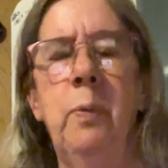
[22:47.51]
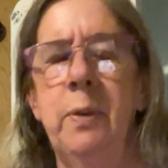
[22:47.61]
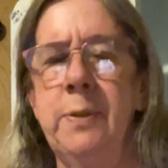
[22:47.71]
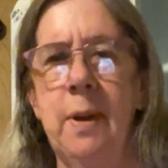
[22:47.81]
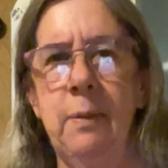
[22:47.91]

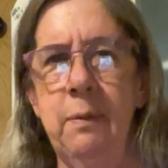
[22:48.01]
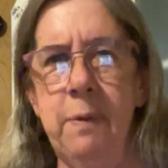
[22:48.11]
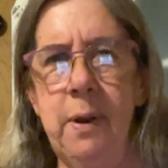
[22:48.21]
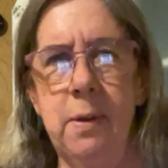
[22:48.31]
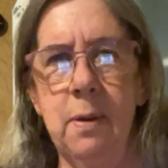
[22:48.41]
7
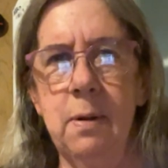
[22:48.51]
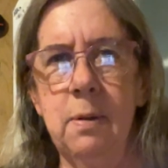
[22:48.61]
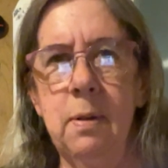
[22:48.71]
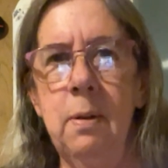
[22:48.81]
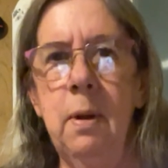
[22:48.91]
feet tall,
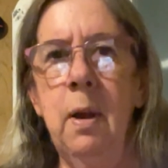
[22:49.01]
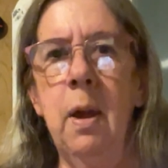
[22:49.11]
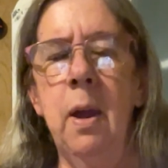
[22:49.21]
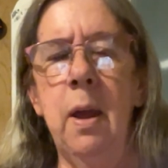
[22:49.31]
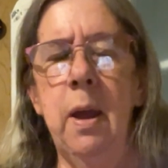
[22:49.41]

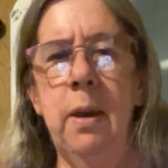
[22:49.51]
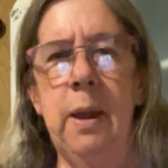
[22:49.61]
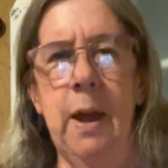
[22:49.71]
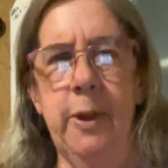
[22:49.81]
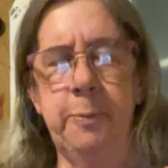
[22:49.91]
and he
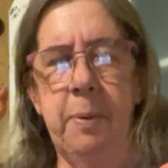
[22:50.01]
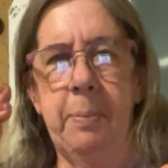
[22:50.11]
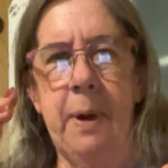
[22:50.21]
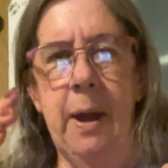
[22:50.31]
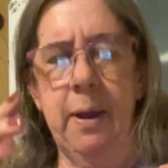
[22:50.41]
has
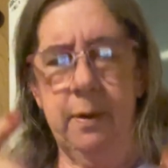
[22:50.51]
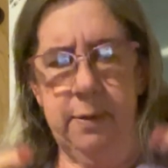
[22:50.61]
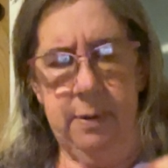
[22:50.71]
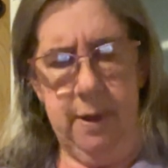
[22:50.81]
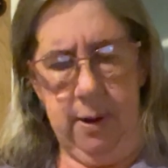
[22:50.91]

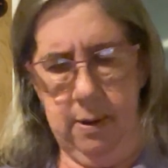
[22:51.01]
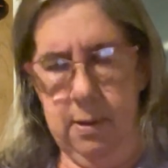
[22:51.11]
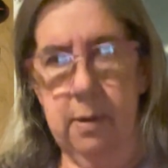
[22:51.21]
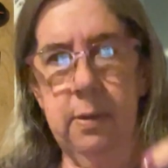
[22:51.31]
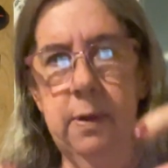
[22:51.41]
papayas like
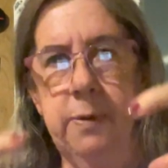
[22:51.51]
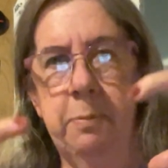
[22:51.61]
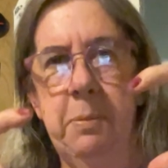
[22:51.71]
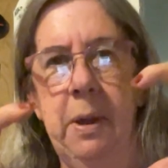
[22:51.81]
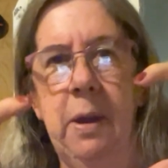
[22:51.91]
this
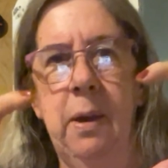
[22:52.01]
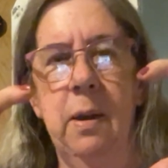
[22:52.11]
big,